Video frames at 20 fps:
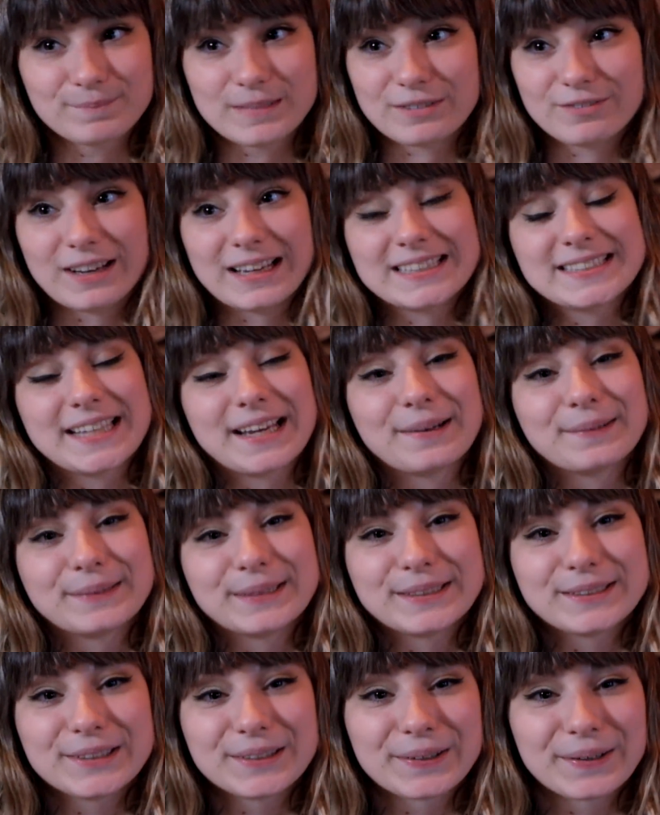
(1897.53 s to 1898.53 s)
if I
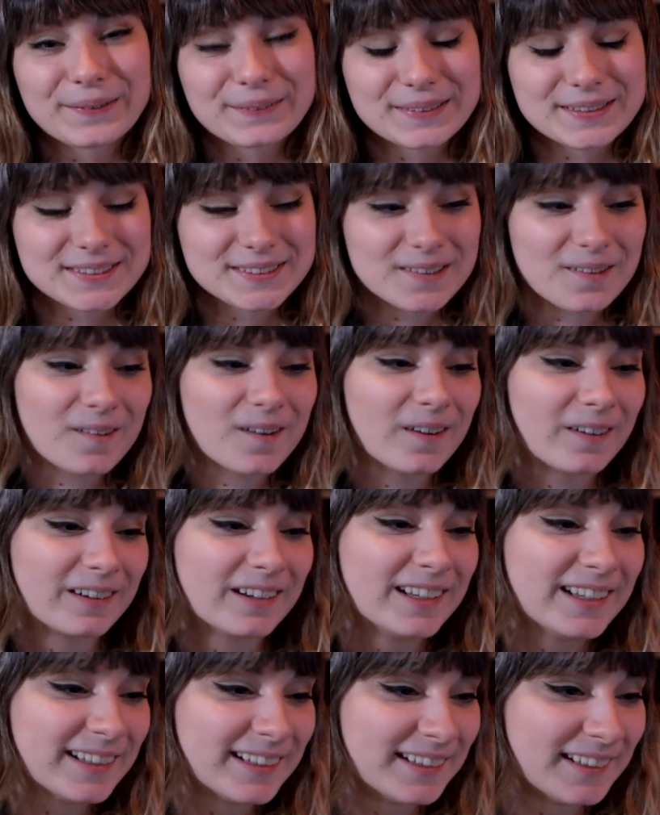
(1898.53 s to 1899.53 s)
sounded good on this
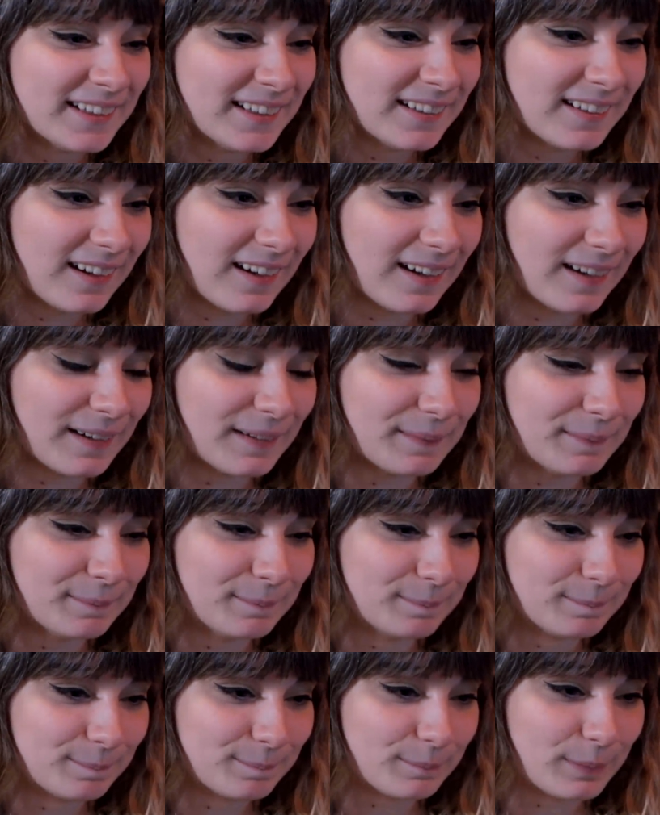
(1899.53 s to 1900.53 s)
song.
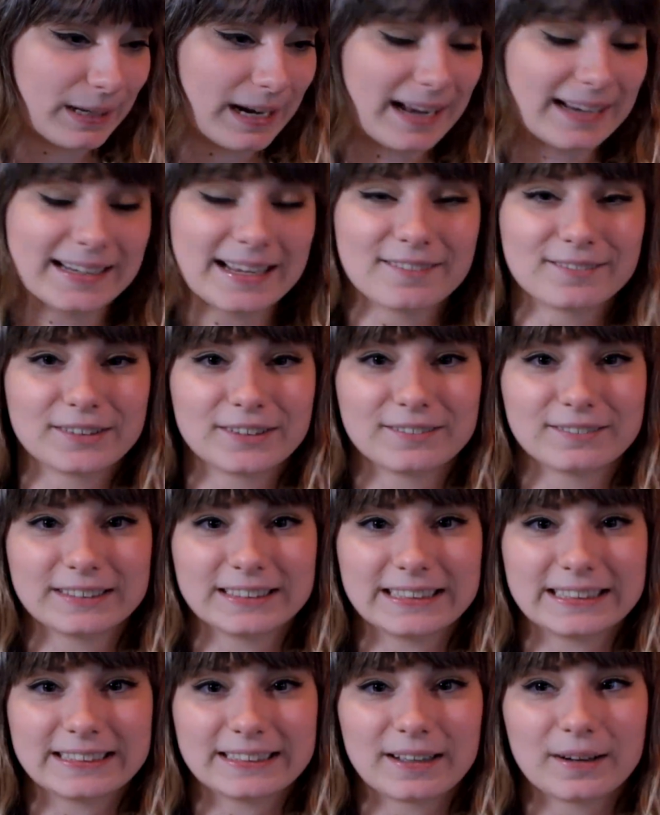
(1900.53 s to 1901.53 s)
But I never
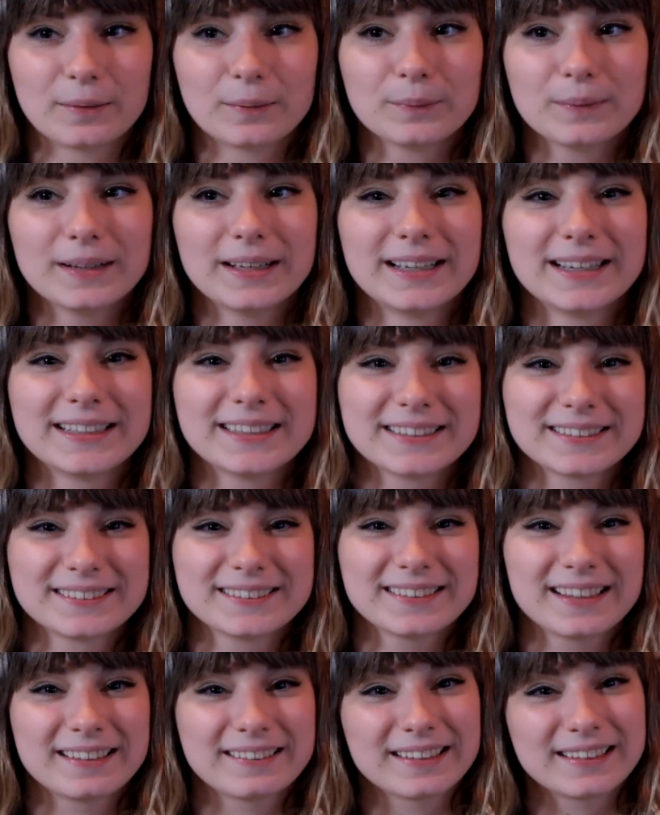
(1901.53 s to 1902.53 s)
really know.
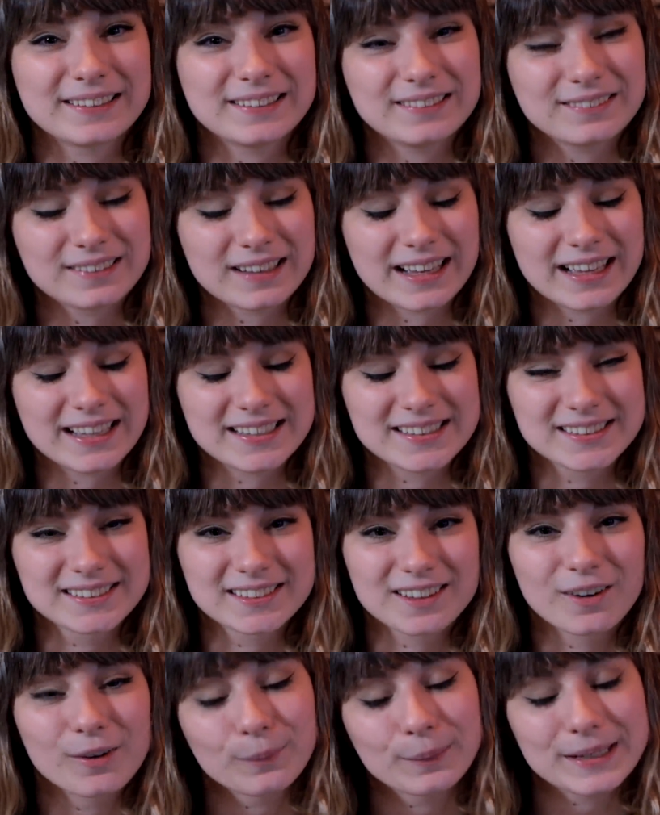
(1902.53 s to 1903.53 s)
And then you
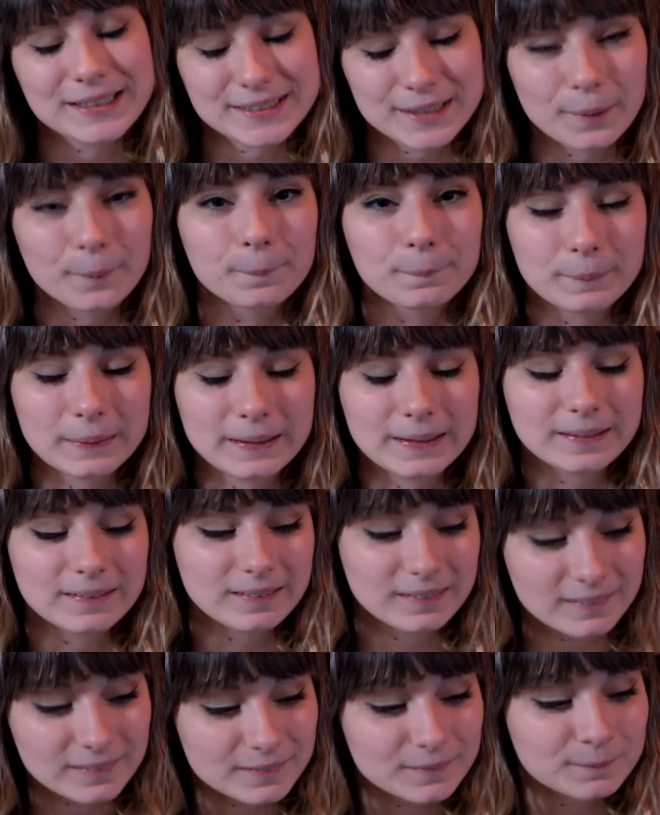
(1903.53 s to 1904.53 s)
guys always help me,
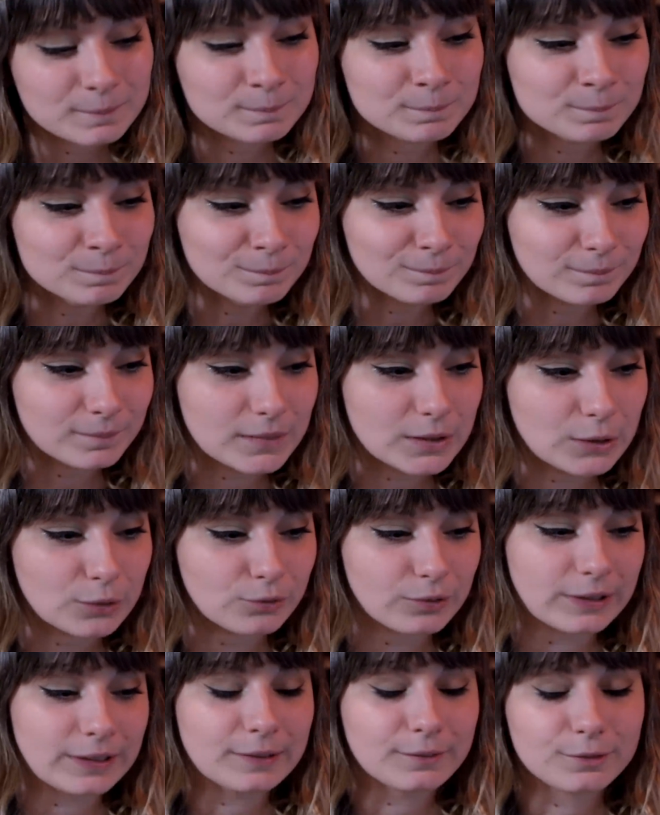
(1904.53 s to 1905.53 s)
and
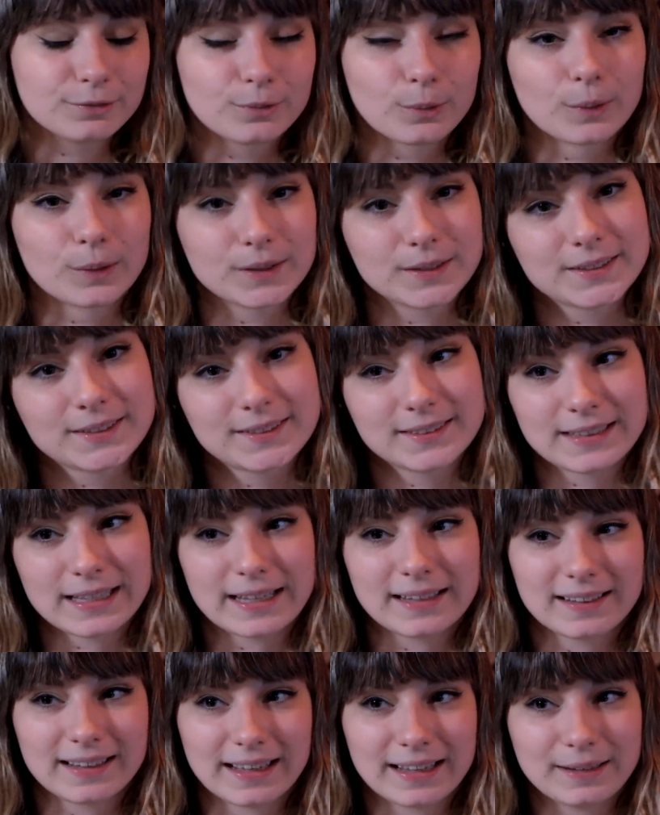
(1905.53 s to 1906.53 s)
you reinforce
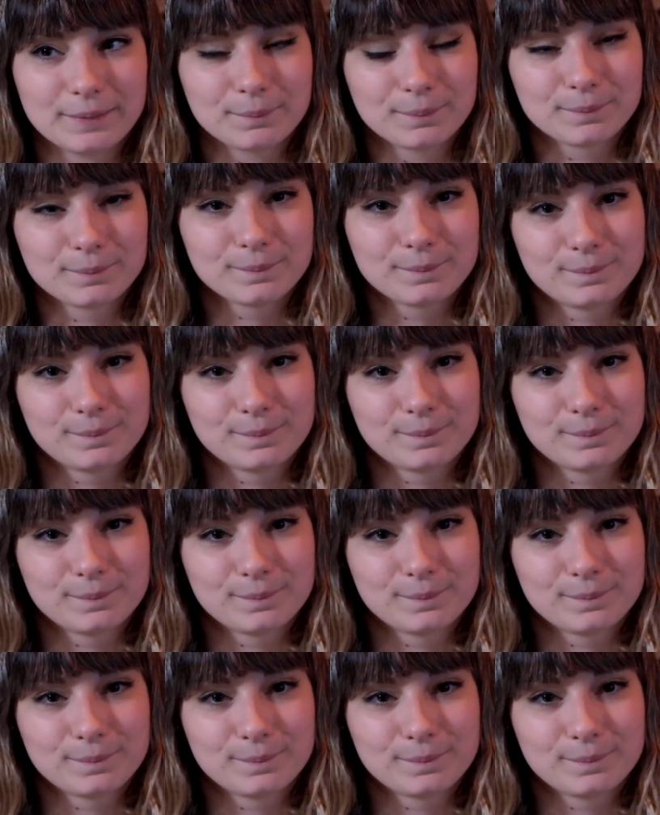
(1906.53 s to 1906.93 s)
that I